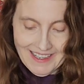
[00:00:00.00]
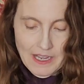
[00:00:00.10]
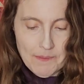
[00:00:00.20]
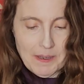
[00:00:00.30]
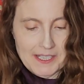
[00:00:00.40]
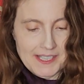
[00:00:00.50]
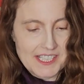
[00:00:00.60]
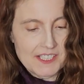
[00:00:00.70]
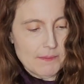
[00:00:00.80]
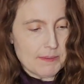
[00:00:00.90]
But
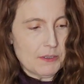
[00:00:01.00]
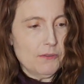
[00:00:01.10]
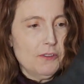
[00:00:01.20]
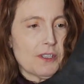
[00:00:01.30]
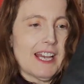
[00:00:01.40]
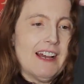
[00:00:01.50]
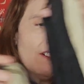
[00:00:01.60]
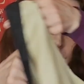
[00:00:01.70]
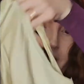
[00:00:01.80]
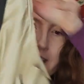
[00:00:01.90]
this beautiful
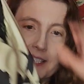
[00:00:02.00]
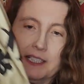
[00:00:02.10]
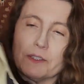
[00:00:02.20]
gown, silk